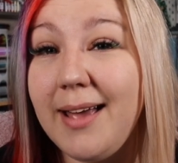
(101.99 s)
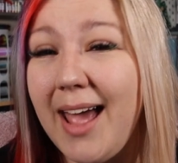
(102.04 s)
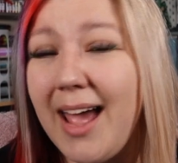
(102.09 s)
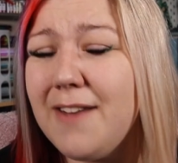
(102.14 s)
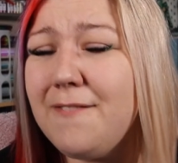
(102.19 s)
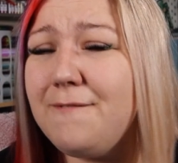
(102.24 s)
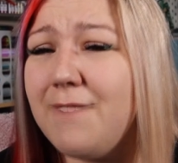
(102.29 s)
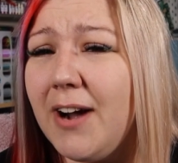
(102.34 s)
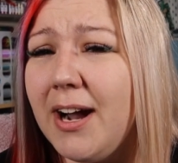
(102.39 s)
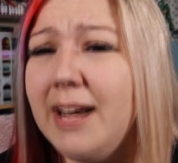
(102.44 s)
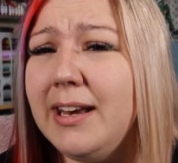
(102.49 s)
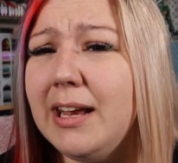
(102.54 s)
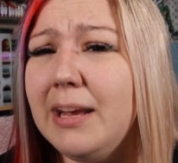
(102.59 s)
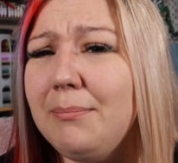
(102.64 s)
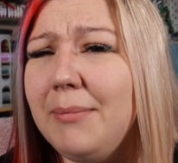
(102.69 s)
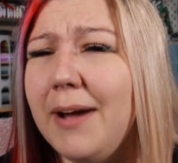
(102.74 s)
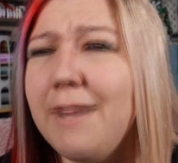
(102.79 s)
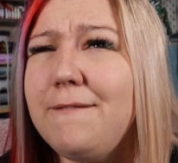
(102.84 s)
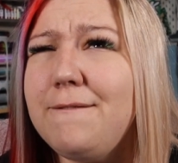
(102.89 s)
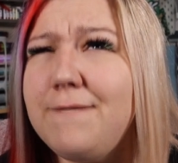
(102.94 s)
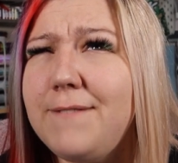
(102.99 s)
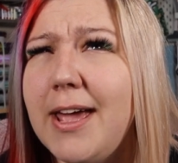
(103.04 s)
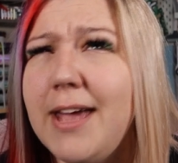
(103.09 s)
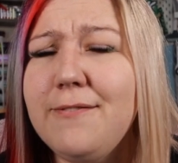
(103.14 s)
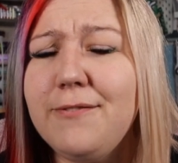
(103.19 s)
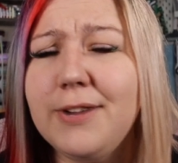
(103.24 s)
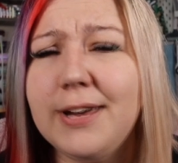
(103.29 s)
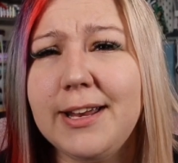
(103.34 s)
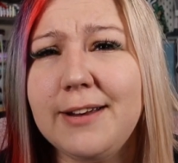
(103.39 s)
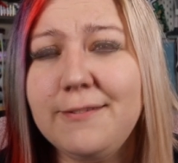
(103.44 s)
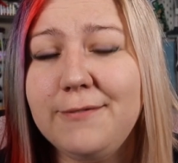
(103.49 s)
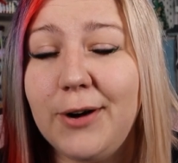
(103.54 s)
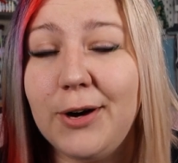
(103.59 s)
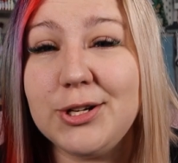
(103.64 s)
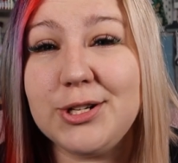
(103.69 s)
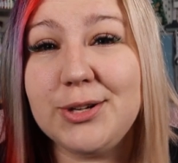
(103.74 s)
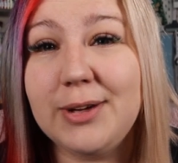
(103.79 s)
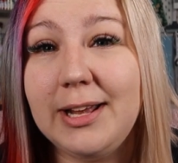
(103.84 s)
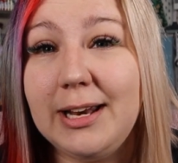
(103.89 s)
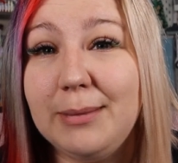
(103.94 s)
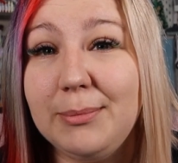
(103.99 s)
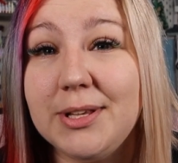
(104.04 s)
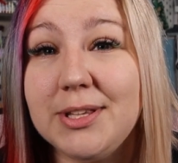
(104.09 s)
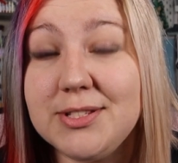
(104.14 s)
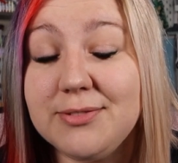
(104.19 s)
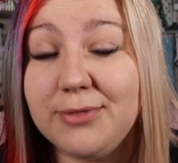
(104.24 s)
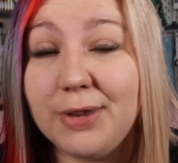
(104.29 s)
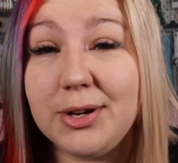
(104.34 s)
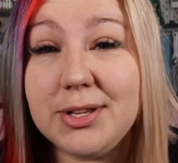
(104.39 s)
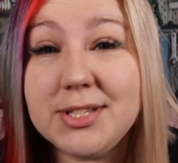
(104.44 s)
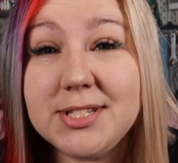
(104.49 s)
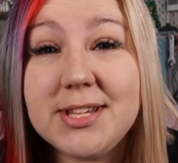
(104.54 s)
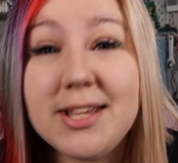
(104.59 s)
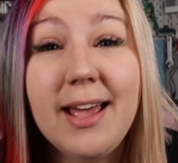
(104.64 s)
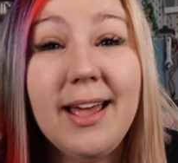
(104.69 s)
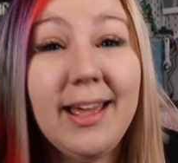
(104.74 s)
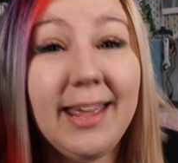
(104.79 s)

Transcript: and finding my favorite Envato Elements fonts